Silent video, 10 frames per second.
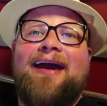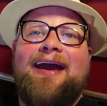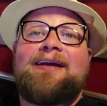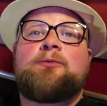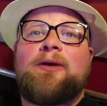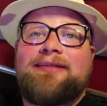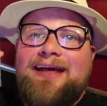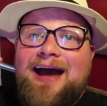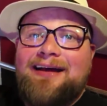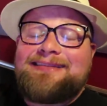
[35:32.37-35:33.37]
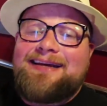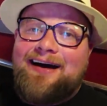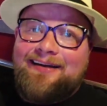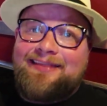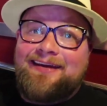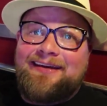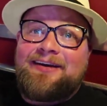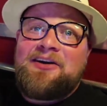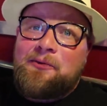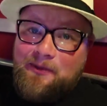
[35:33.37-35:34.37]
And with that, I think
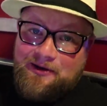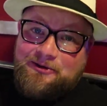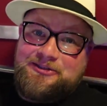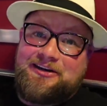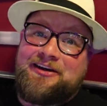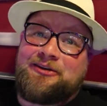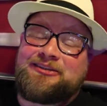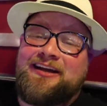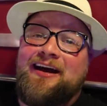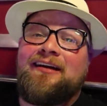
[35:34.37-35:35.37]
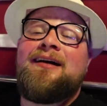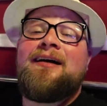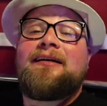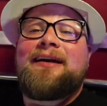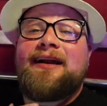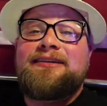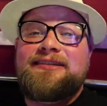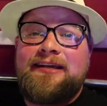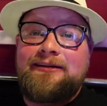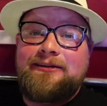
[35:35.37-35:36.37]
we are done here today. Can I
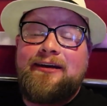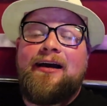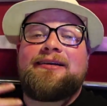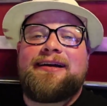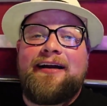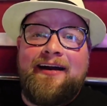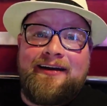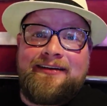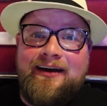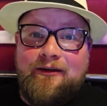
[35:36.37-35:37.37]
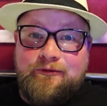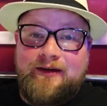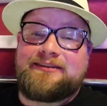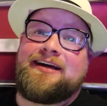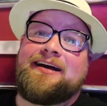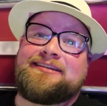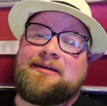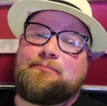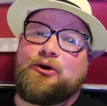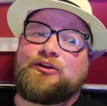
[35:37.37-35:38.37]
just tell you guys, I had a
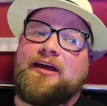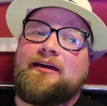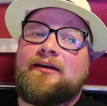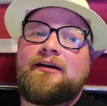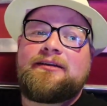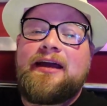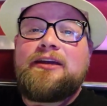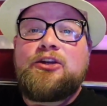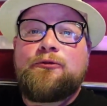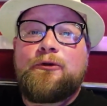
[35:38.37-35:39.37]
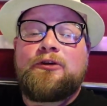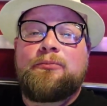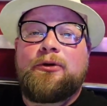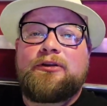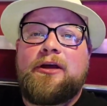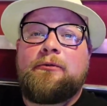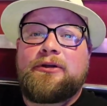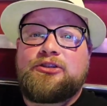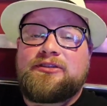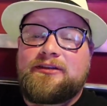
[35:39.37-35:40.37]
fantastic birthday. Thank you for all the birthday
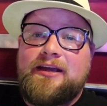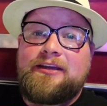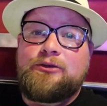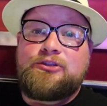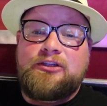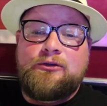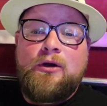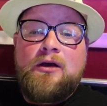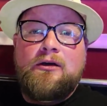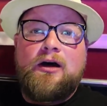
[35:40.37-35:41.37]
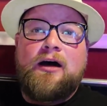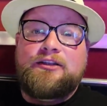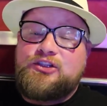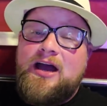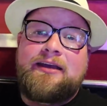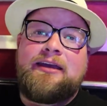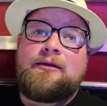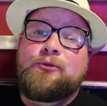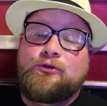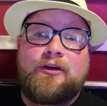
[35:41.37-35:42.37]
wishes, and thank you to uh,
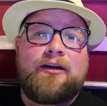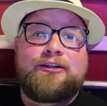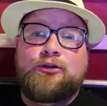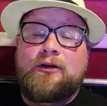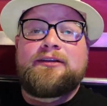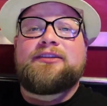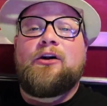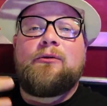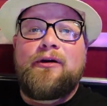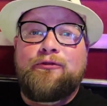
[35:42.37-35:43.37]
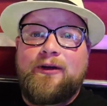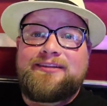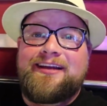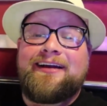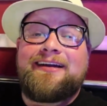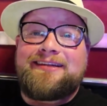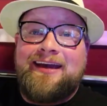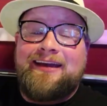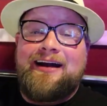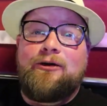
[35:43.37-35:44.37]
Jackie, Maria, Chris, and all my friends that I got to
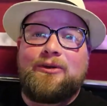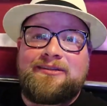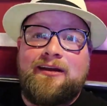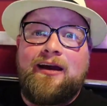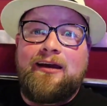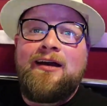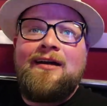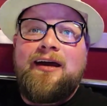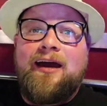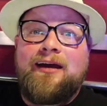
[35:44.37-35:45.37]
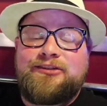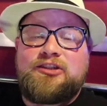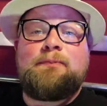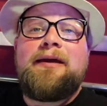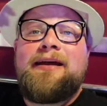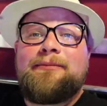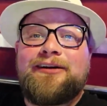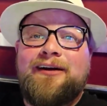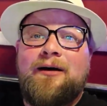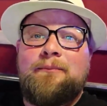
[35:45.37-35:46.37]
hang out with today. And just being able
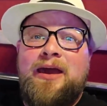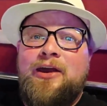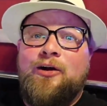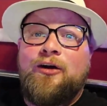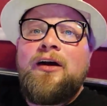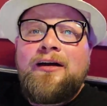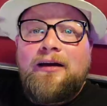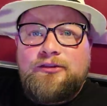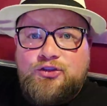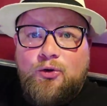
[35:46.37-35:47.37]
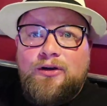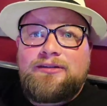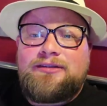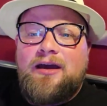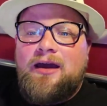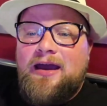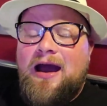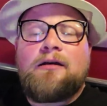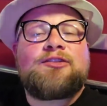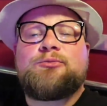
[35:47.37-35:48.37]
to come here, enjoy your day,
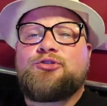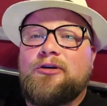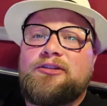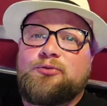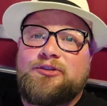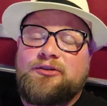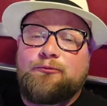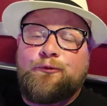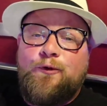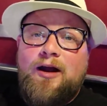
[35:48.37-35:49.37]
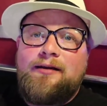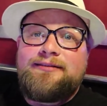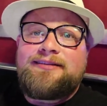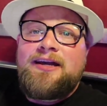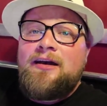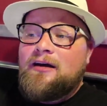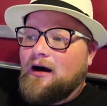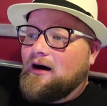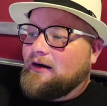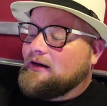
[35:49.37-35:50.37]
have some drinks with some friends,
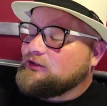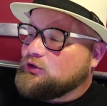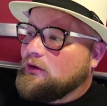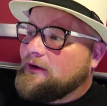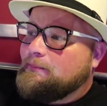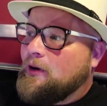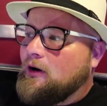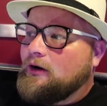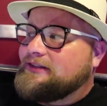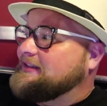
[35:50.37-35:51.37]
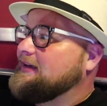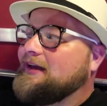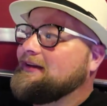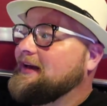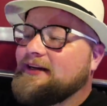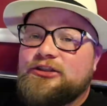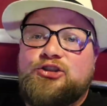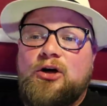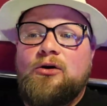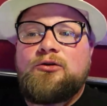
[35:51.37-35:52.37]
uh, enjoy a park, see Indiana
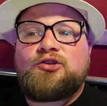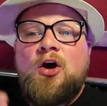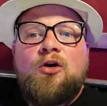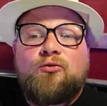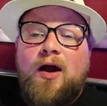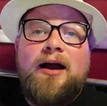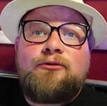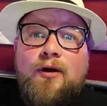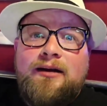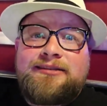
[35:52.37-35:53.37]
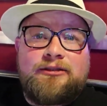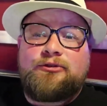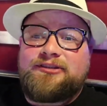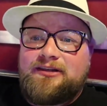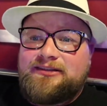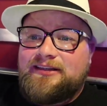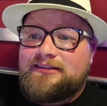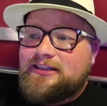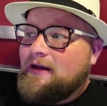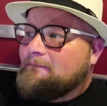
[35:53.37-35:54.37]
Jones, ride Rise of the
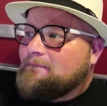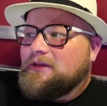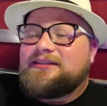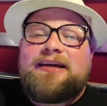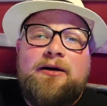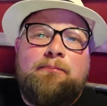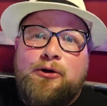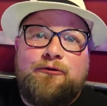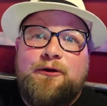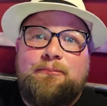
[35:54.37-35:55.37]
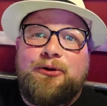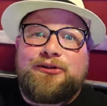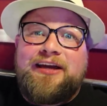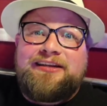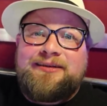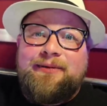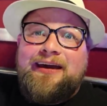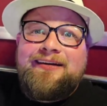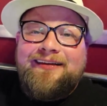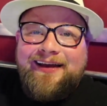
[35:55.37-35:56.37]
Resistance. It's like a perfect birthday to
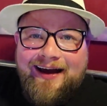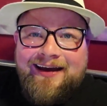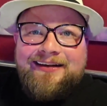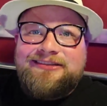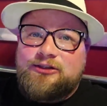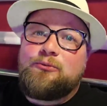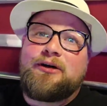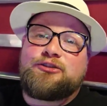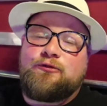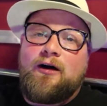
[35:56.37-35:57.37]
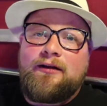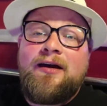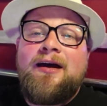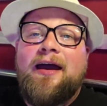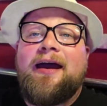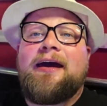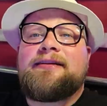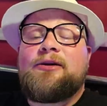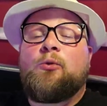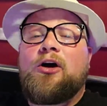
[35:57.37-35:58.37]
me. Like, I had so much fun,
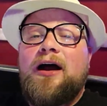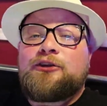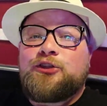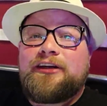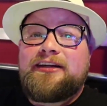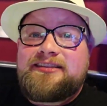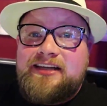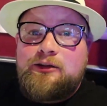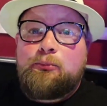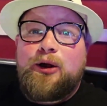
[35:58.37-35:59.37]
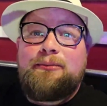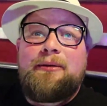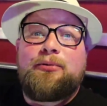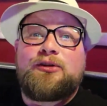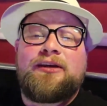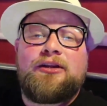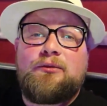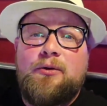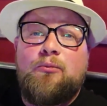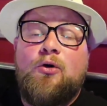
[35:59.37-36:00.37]
and we're actually gonna celebrate my birthday a
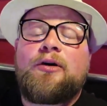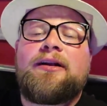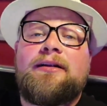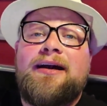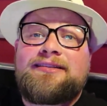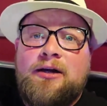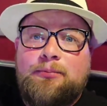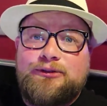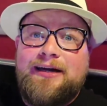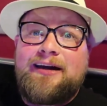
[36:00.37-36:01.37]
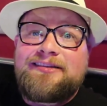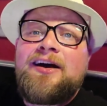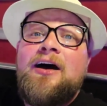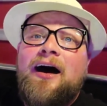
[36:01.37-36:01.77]
little bit more in the next couple days.